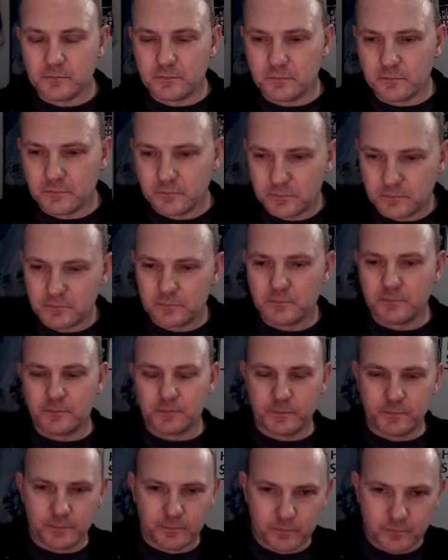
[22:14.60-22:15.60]

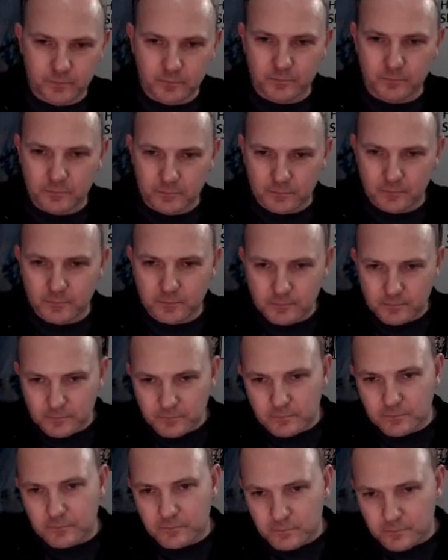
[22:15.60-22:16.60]

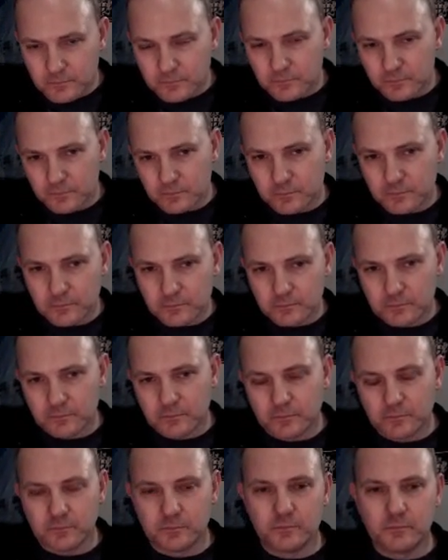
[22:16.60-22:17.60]

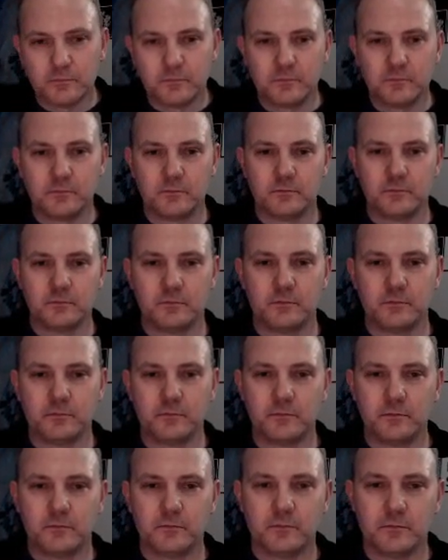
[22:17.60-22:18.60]

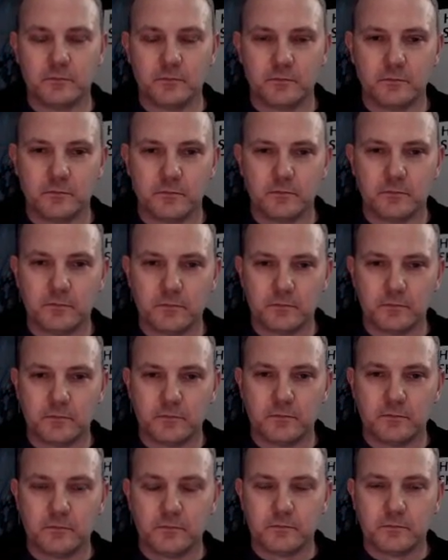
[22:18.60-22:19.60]

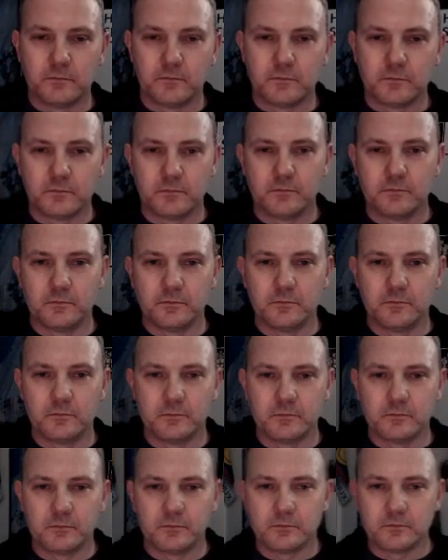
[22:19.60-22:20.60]

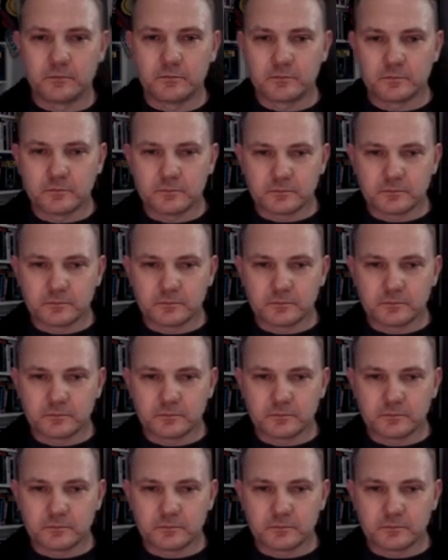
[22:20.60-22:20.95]
(not speaking)